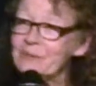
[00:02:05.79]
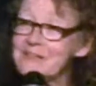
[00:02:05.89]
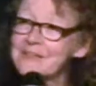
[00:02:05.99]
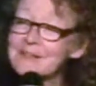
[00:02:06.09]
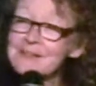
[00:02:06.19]
a
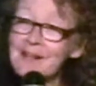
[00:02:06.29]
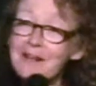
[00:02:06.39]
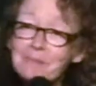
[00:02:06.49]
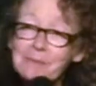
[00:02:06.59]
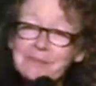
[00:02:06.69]
risk,
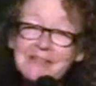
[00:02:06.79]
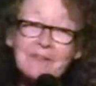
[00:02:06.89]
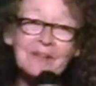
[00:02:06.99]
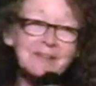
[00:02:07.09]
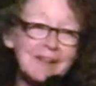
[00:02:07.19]
disarmed
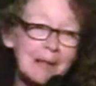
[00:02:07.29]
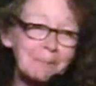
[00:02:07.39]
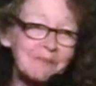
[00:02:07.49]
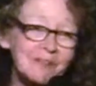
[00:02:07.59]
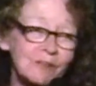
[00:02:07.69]
himself on
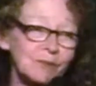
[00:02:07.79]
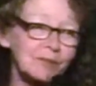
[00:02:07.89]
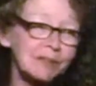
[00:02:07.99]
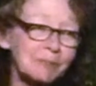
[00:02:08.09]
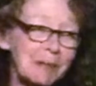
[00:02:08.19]
top of the
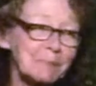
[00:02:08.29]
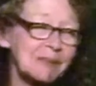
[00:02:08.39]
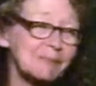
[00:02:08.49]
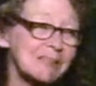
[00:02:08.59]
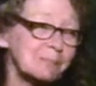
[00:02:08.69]
nuclear weapon
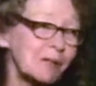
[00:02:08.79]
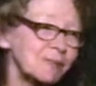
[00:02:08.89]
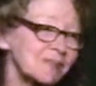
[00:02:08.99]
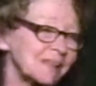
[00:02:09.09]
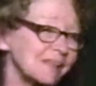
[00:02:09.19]
he was
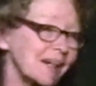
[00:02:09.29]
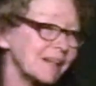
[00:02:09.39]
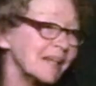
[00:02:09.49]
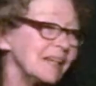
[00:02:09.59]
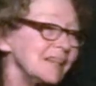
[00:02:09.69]
supposed to
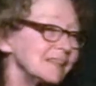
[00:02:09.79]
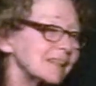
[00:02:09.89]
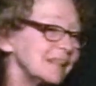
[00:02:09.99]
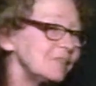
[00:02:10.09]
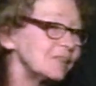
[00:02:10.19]
guard,
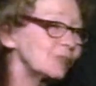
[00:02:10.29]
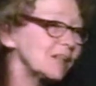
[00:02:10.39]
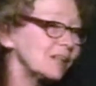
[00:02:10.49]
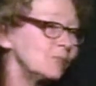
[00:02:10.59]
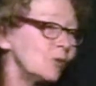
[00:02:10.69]
to give a
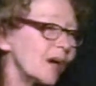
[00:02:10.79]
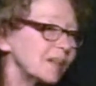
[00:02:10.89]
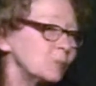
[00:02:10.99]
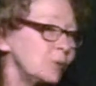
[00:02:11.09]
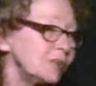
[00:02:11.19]
drink of
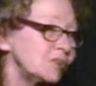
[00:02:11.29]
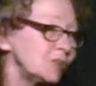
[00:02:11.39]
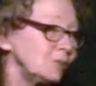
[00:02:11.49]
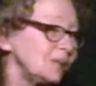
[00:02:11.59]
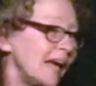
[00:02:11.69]
water. Would
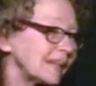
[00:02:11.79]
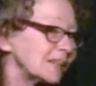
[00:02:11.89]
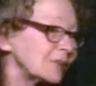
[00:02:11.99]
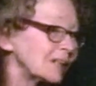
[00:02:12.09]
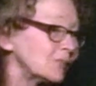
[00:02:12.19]
you like
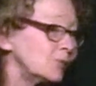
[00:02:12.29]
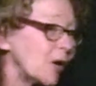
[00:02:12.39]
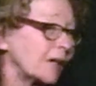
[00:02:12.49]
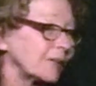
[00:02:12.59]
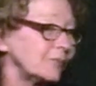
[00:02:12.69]
a drink of
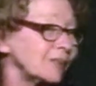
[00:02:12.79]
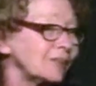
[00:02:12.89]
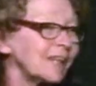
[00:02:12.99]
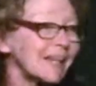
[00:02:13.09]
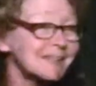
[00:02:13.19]
water? If we
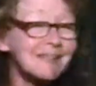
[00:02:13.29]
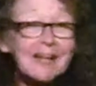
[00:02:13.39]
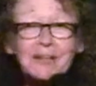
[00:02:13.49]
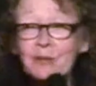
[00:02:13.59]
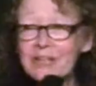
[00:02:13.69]
could ask
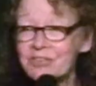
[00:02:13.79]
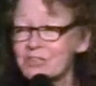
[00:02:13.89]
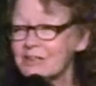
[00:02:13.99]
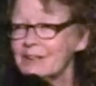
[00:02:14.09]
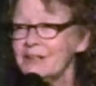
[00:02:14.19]
that
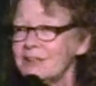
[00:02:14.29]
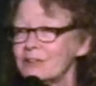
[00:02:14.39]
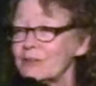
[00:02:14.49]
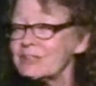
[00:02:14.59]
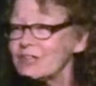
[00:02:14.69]
question
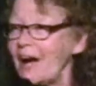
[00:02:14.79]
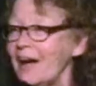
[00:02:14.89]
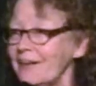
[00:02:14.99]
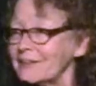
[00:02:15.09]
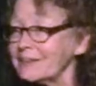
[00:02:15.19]
to a
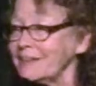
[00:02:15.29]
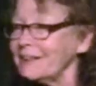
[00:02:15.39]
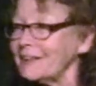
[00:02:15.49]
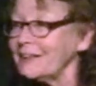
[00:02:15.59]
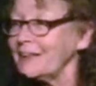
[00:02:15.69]
child
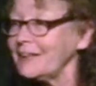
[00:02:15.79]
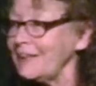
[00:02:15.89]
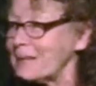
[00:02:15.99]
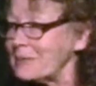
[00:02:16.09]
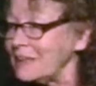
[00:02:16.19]
in
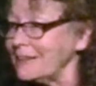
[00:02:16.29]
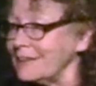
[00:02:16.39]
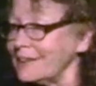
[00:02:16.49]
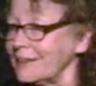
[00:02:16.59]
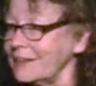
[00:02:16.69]

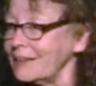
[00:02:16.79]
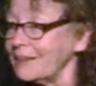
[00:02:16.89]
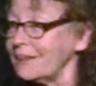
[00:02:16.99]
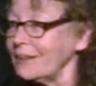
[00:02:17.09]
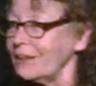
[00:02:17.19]
Yemen,
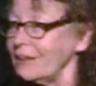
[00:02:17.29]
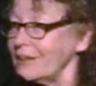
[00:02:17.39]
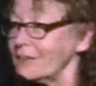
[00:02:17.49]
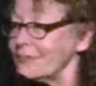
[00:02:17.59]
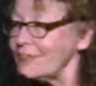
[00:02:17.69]

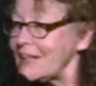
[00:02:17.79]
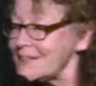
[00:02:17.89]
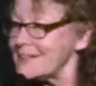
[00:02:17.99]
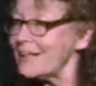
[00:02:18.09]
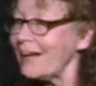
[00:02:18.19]

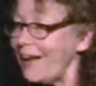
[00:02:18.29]
facing